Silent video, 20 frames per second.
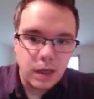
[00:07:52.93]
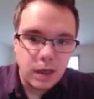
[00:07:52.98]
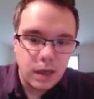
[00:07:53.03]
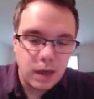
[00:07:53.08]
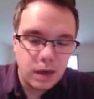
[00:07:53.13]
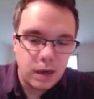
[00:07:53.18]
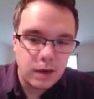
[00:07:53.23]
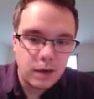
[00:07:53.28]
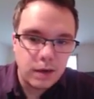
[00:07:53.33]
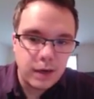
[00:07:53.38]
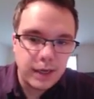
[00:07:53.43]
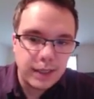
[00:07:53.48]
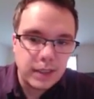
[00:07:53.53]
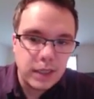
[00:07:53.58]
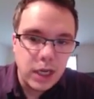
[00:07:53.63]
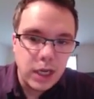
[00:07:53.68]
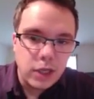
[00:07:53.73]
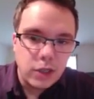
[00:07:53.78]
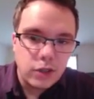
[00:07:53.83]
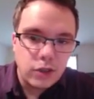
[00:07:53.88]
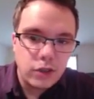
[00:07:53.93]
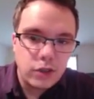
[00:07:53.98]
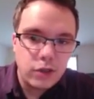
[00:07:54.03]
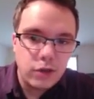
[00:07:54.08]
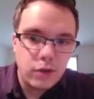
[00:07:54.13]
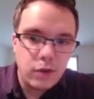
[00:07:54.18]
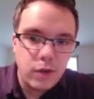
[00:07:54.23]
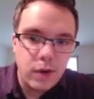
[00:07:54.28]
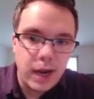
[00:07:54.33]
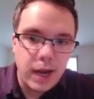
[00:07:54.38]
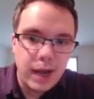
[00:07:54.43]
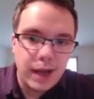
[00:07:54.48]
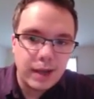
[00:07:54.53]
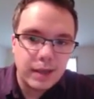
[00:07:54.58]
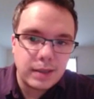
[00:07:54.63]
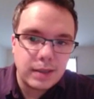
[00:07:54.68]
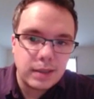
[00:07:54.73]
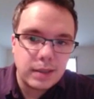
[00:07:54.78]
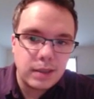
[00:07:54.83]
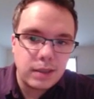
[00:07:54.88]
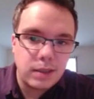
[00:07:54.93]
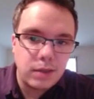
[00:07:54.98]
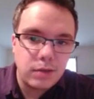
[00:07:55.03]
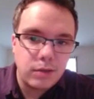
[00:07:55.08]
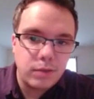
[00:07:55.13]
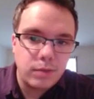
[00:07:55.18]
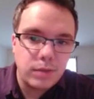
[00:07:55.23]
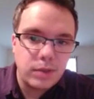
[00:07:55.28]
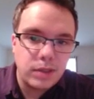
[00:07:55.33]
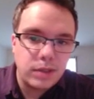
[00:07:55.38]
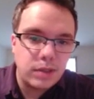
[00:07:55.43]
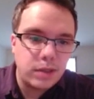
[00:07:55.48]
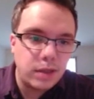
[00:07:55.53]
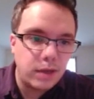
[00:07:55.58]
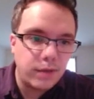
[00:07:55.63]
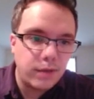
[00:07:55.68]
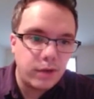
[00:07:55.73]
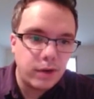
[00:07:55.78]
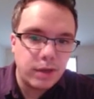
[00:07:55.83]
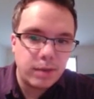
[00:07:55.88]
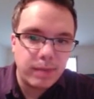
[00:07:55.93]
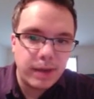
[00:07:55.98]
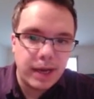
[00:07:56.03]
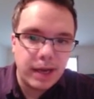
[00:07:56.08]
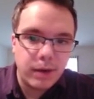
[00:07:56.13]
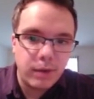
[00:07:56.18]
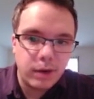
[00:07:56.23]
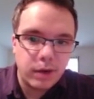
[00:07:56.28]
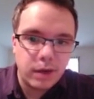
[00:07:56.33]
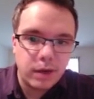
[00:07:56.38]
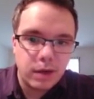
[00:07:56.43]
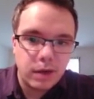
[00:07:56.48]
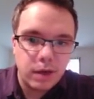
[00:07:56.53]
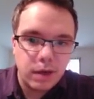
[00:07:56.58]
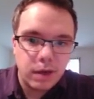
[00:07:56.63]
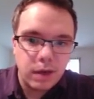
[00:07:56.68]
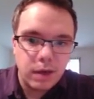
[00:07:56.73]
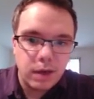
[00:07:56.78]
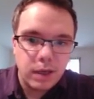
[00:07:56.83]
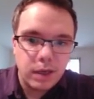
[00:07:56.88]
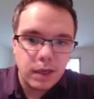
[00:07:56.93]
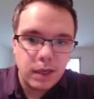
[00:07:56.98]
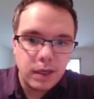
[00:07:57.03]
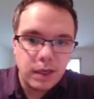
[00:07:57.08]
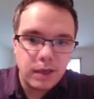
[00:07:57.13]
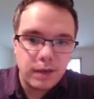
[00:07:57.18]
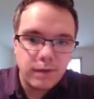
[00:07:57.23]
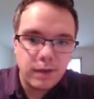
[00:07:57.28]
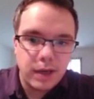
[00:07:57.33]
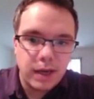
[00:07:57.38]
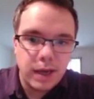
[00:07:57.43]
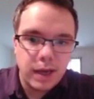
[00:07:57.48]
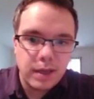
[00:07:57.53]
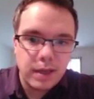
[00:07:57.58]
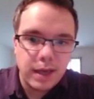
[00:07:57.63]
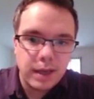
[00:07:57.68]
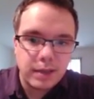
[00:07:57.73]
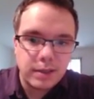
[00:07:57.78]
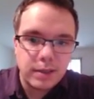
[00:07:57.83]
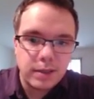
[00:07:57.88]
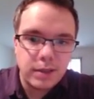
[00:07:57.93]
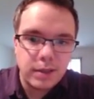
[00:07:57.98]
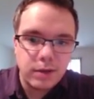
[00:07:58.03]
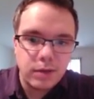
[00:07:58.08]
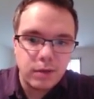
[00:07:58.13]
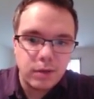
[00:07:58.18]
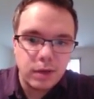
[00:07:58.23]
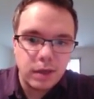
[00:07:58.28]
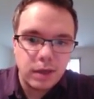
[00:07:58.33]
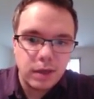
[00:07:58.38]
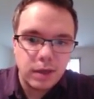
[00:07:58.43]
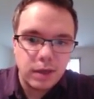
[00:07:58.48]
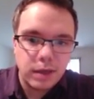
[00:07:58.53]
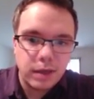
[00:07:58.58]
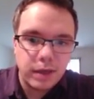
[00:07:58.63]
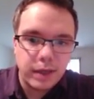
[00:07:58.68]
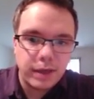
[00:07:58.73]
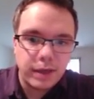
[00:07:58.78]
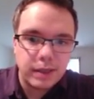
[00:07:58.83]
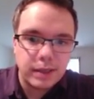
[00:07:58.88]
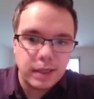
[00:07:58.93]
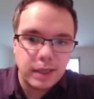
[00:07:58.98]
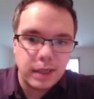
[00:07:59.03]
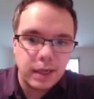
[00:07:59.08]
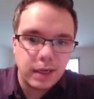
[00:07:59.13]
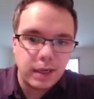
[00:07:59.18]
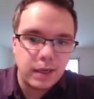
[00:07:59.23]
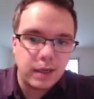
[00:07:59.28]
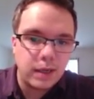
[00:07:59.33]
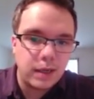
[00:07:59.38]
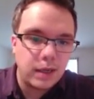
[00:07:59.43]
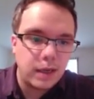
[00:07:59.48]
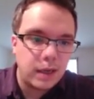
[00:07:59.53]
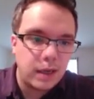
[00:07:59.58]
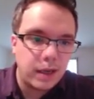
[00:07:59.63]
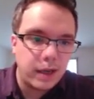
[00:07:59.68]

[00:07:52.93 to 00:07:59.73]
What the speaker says: All right, 2x cubed to the 4th power. Even on that 2, there's a hidden